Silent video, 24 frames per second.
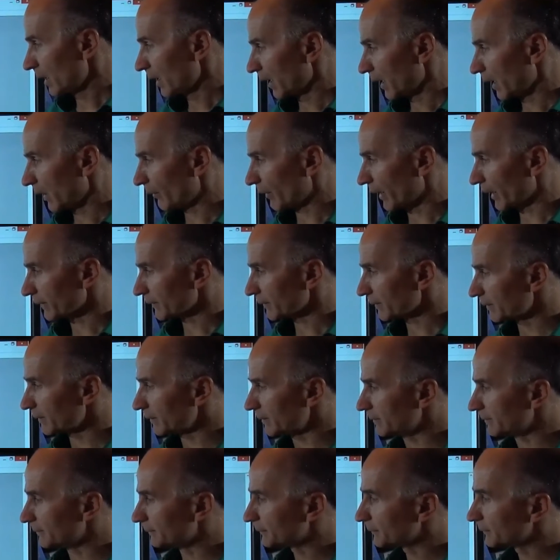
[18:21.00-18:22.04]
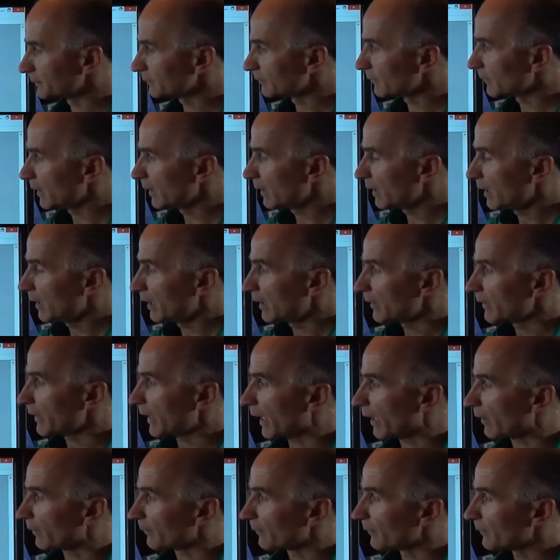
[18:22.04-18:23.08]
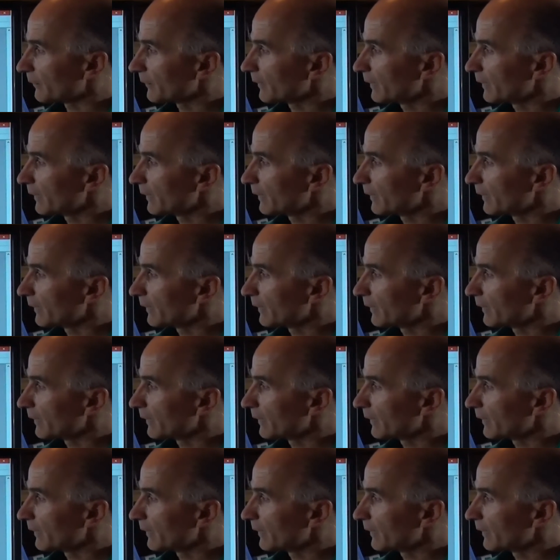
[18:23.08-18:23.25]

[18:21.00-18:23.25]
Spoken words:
All right. Now,